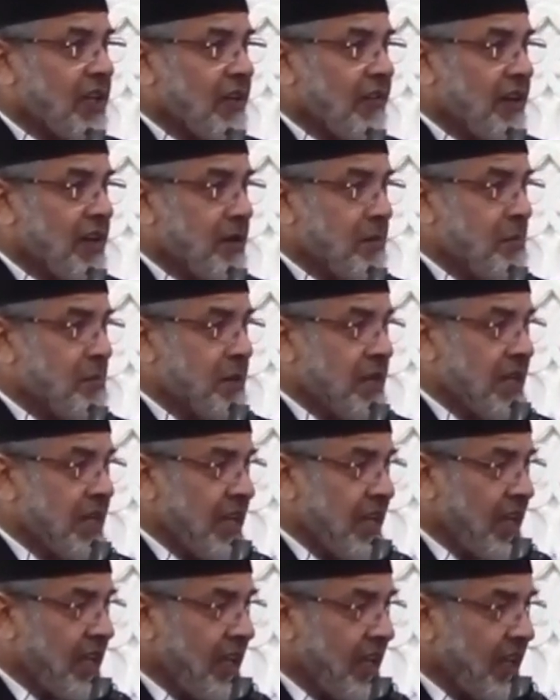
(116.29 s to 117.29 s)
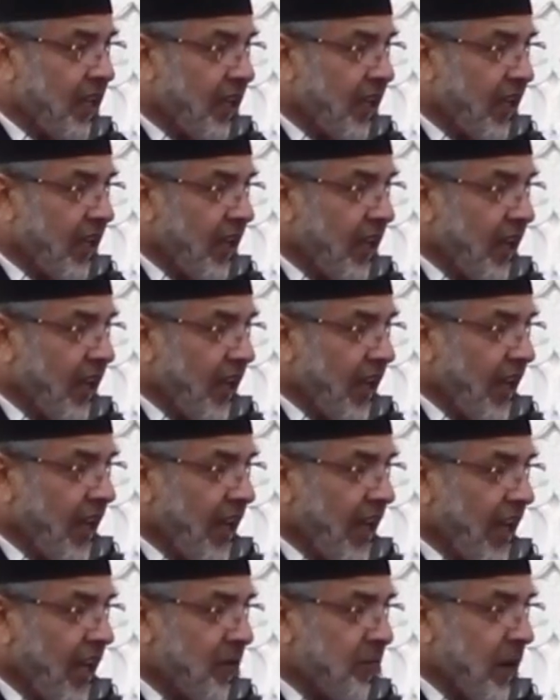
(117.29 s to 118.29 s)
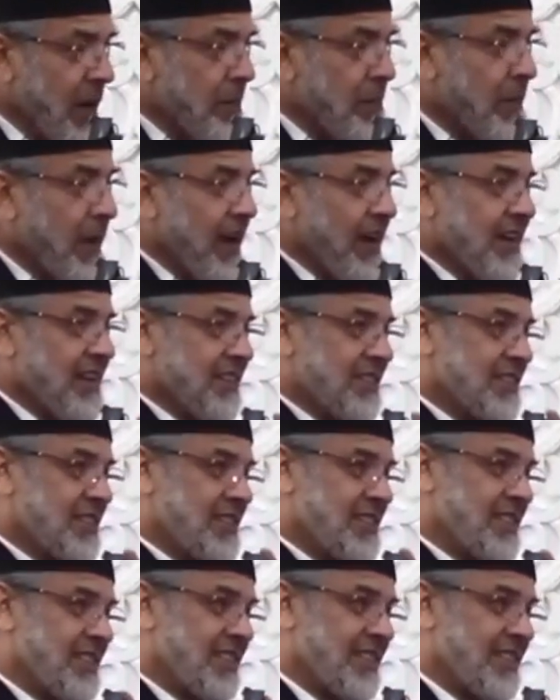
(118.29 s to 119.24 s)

given me and my parents.